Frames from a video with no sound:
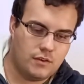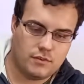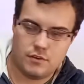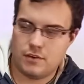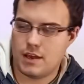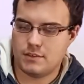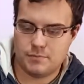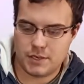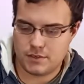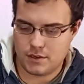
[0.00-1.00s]
So that's
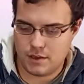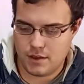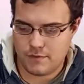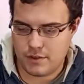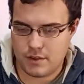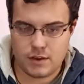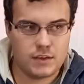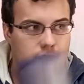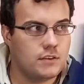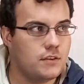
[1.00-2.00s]
basically everything
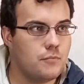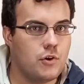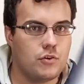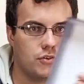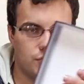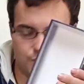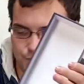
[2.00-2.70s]
that's in the box.